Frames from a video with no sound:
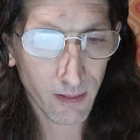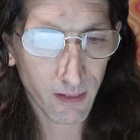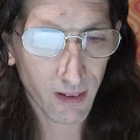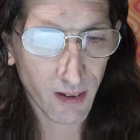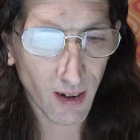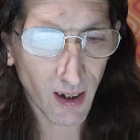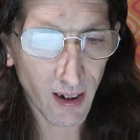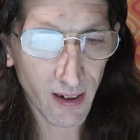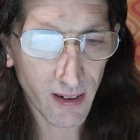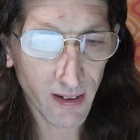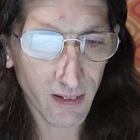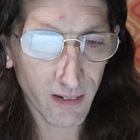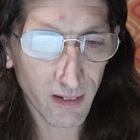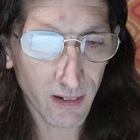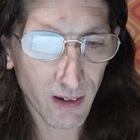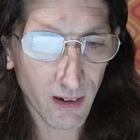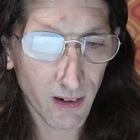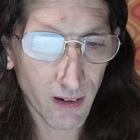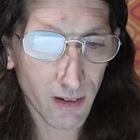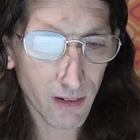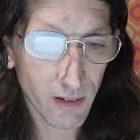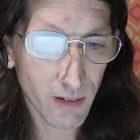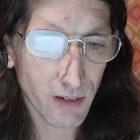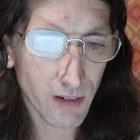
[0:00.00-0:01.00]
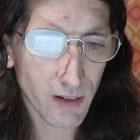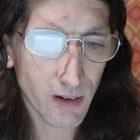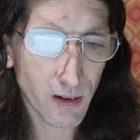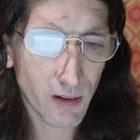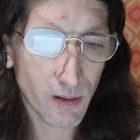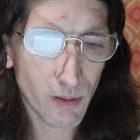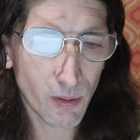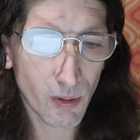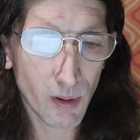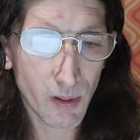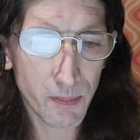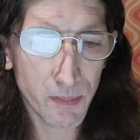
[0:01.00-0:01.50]
Dialogue.
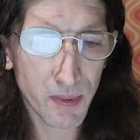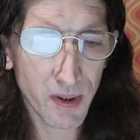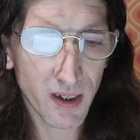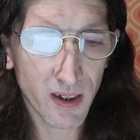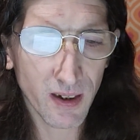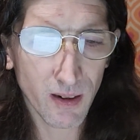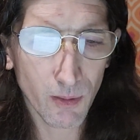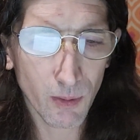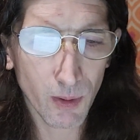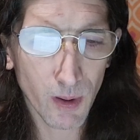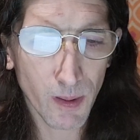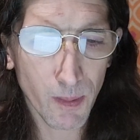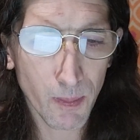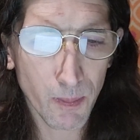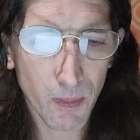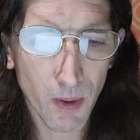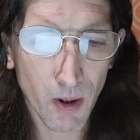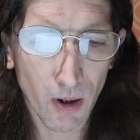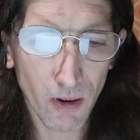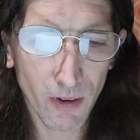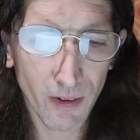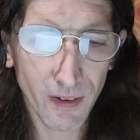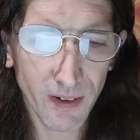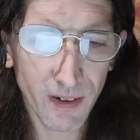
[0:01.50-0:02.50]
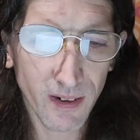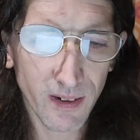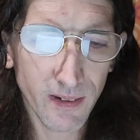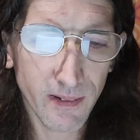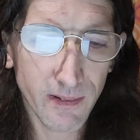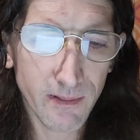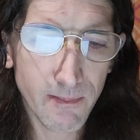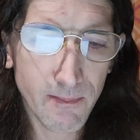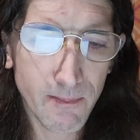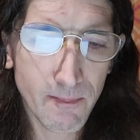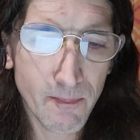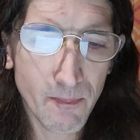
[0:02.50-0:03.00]
We begin with
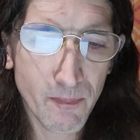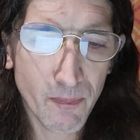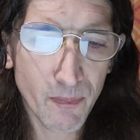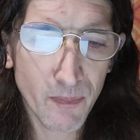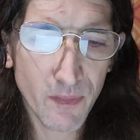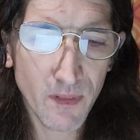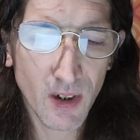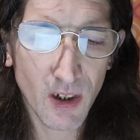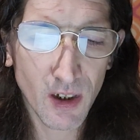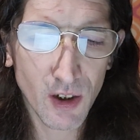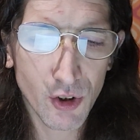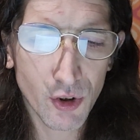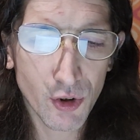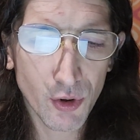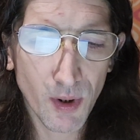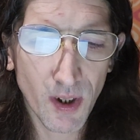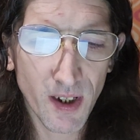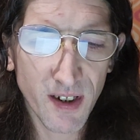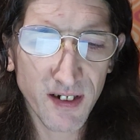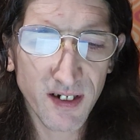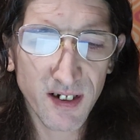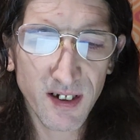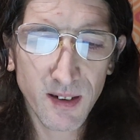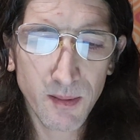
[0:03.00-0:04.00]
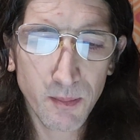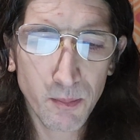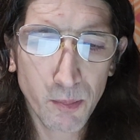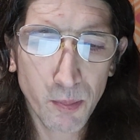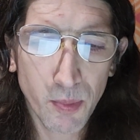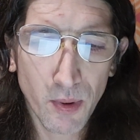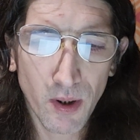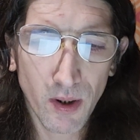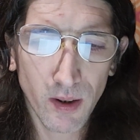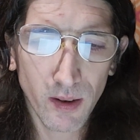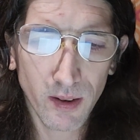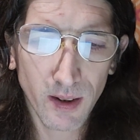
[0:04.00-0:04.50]
Martin addressing
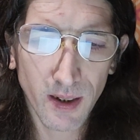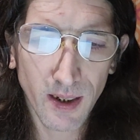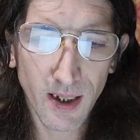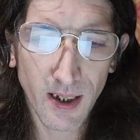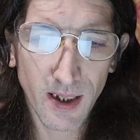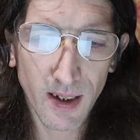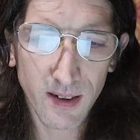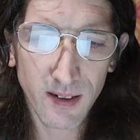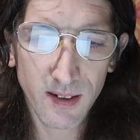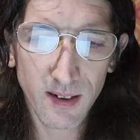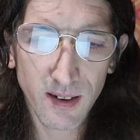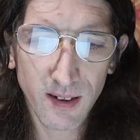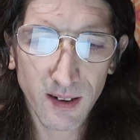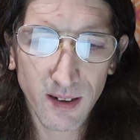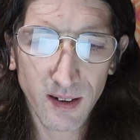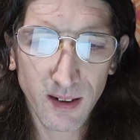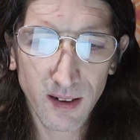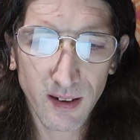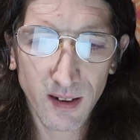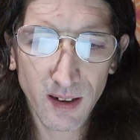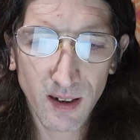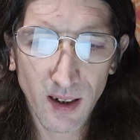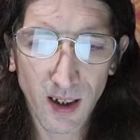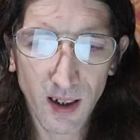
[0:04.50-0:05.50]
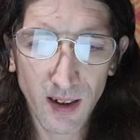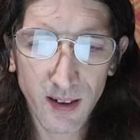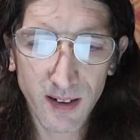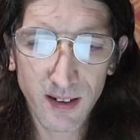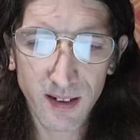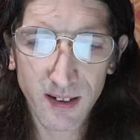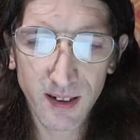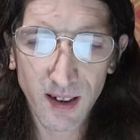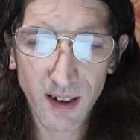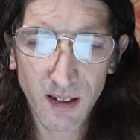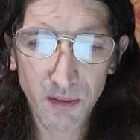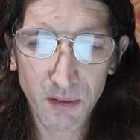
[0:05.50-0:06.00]
Paulette and not
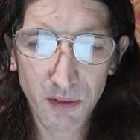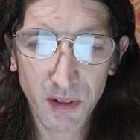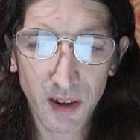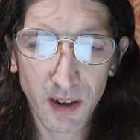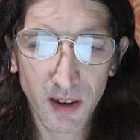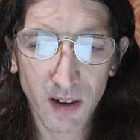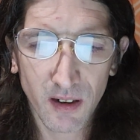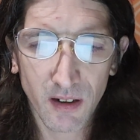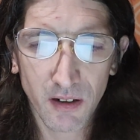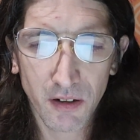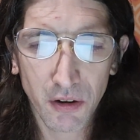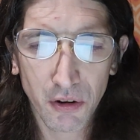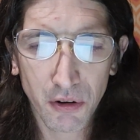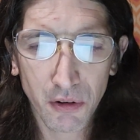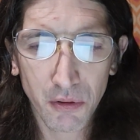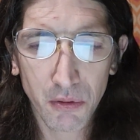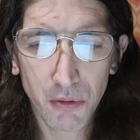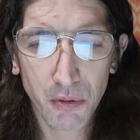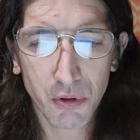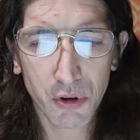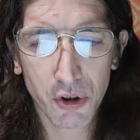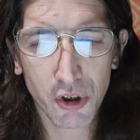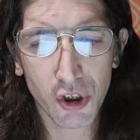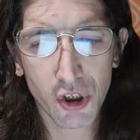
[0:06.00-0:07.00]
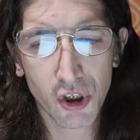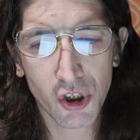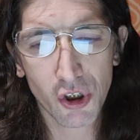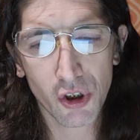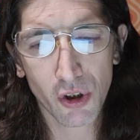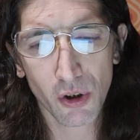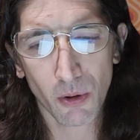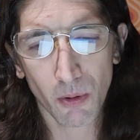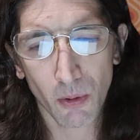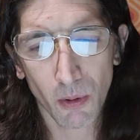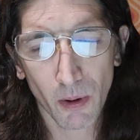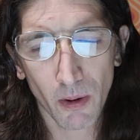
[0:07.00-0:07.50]
sounding too
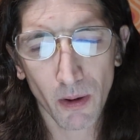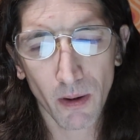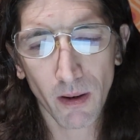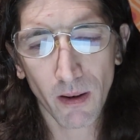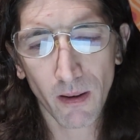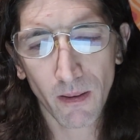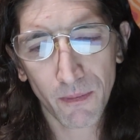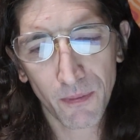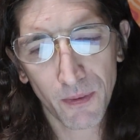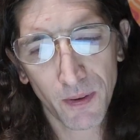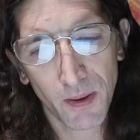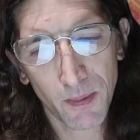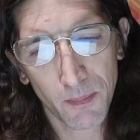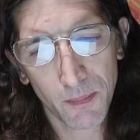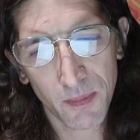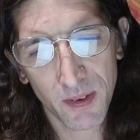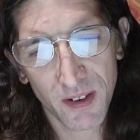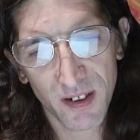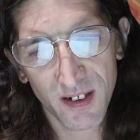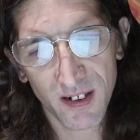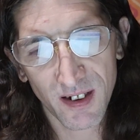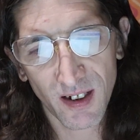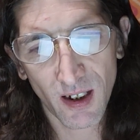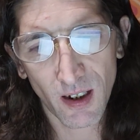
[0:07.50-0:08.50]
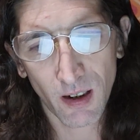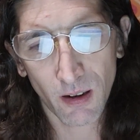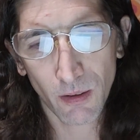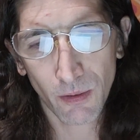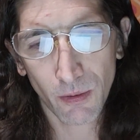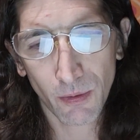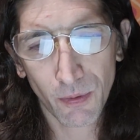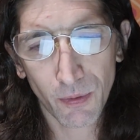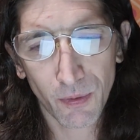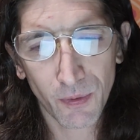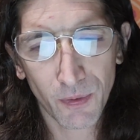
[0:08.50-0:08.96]
sure of himself.